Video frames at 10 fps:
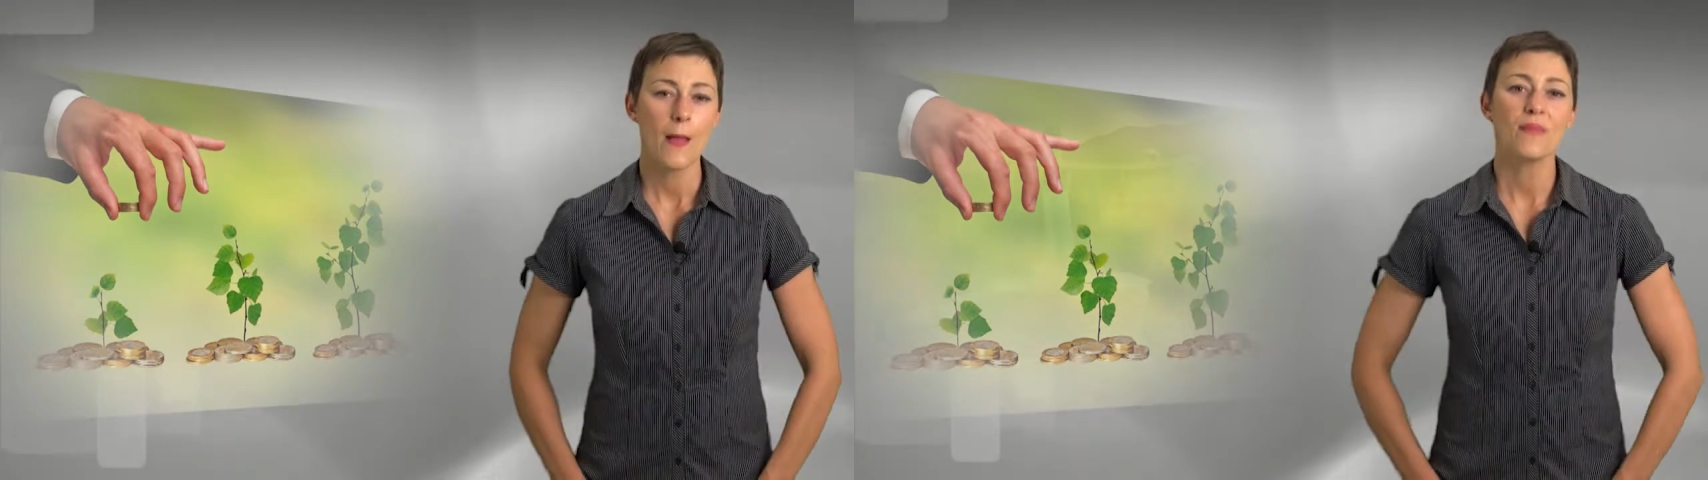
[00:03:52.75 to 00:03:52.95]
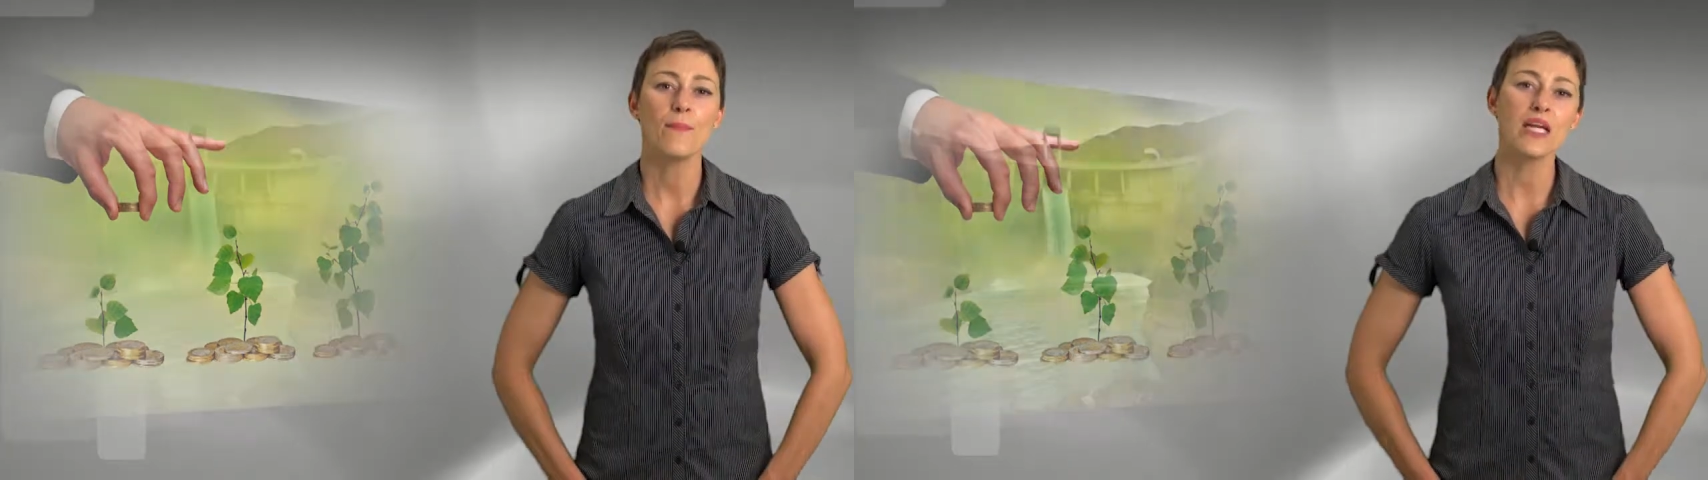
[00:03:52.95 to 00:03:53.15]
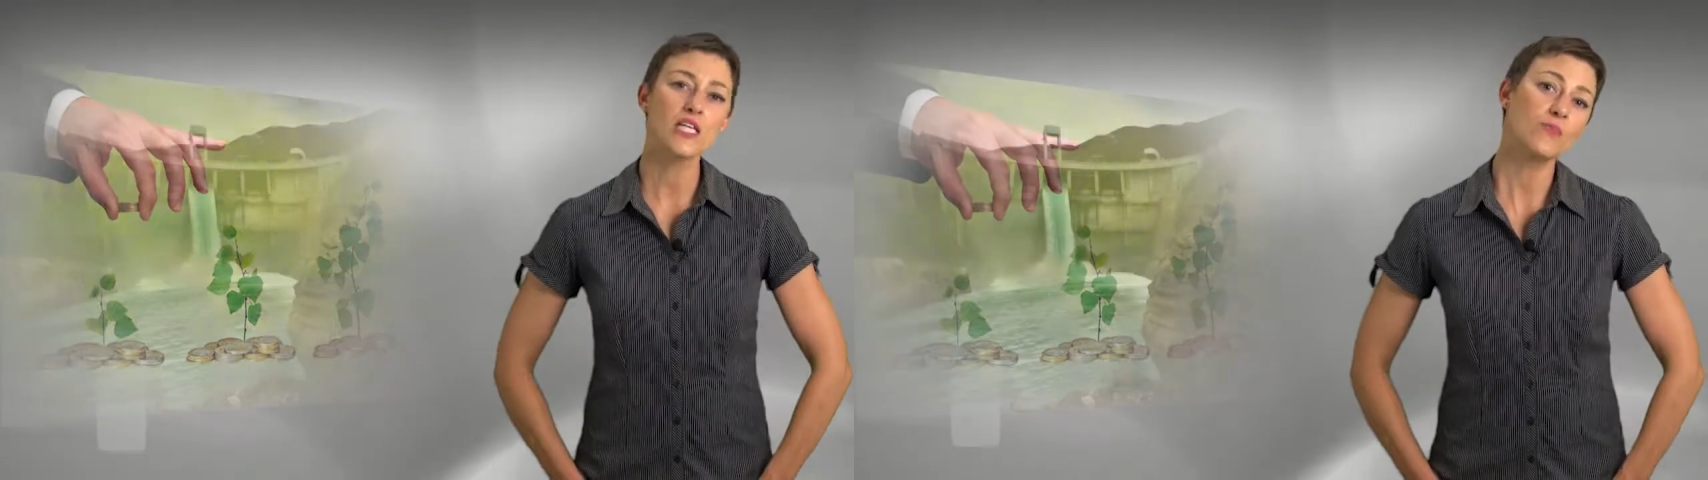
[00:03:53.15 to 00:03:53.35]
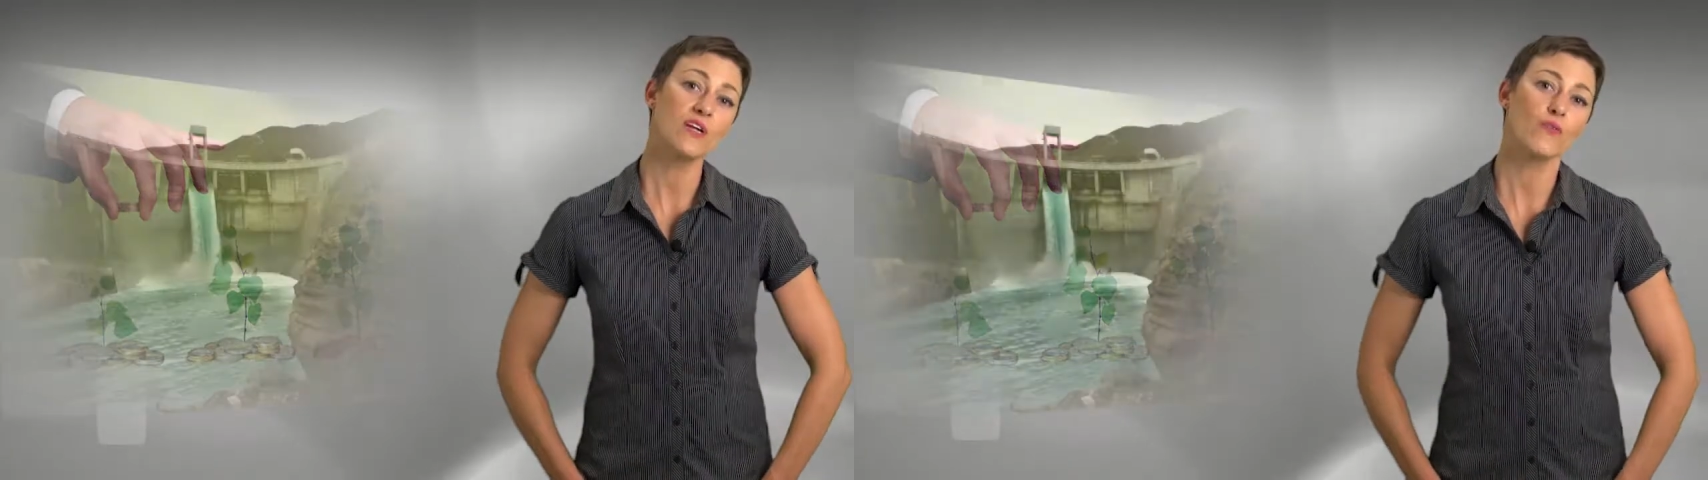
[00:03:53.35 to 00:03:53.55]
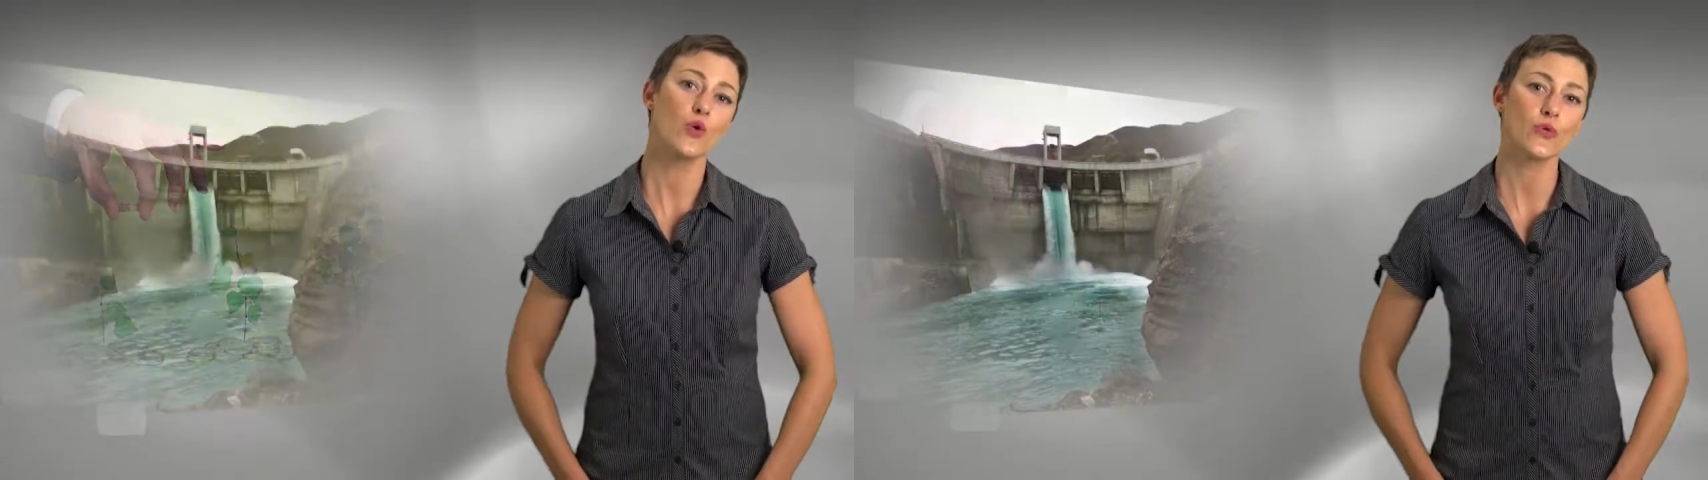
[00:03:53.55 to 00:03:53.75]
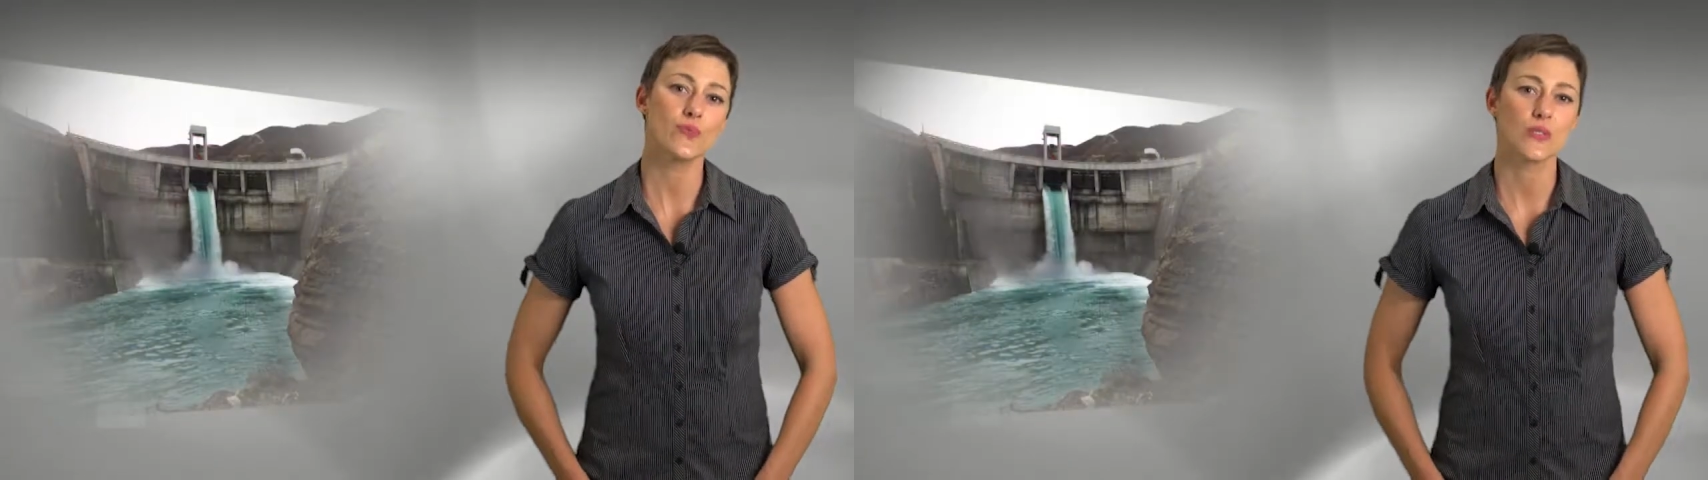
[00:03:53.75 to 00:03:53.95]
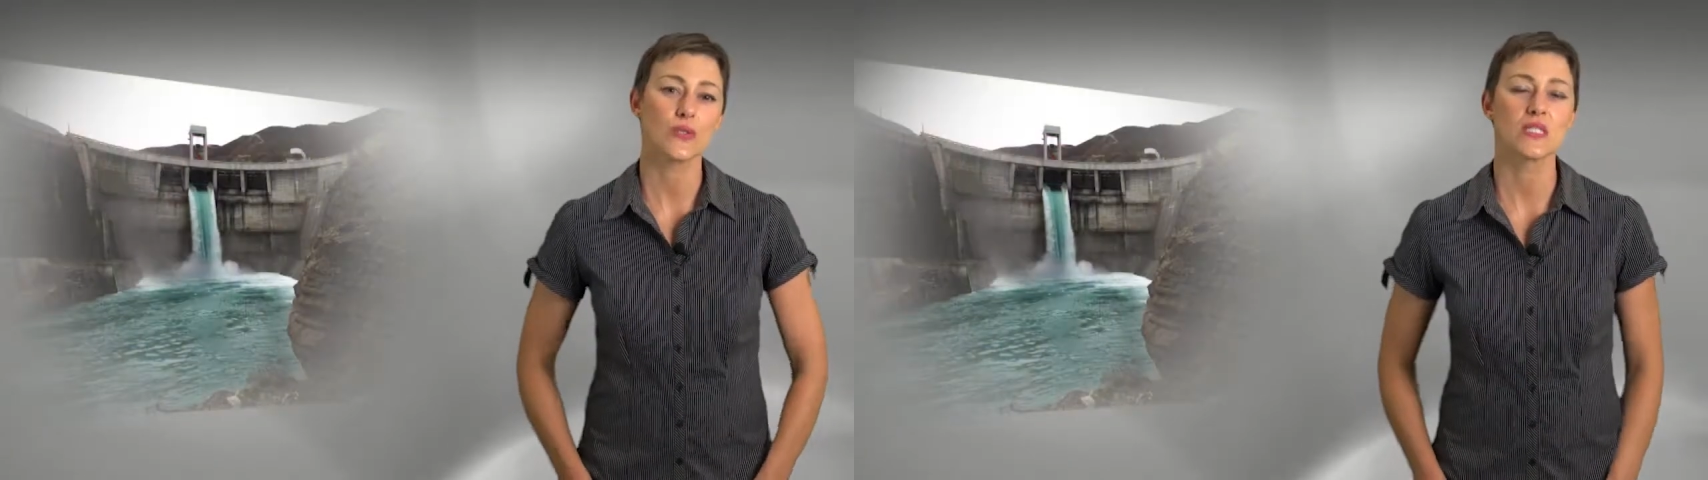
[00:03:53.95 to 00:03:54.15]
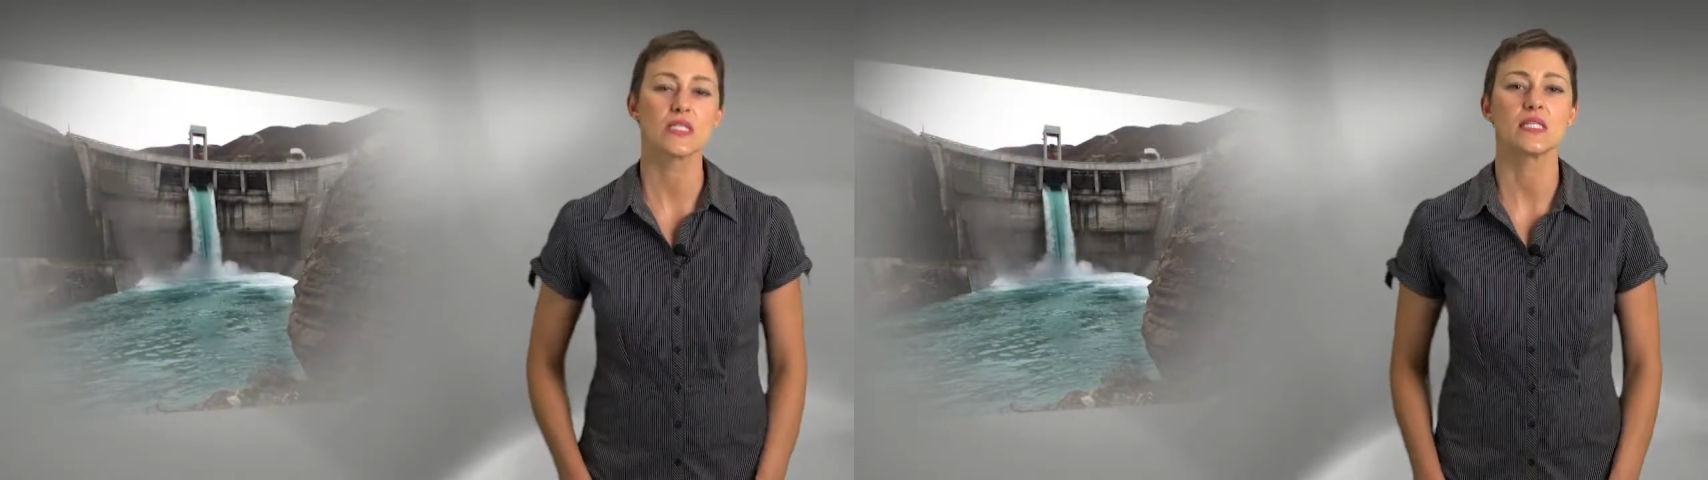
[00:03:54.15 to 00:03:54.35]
The management of water resources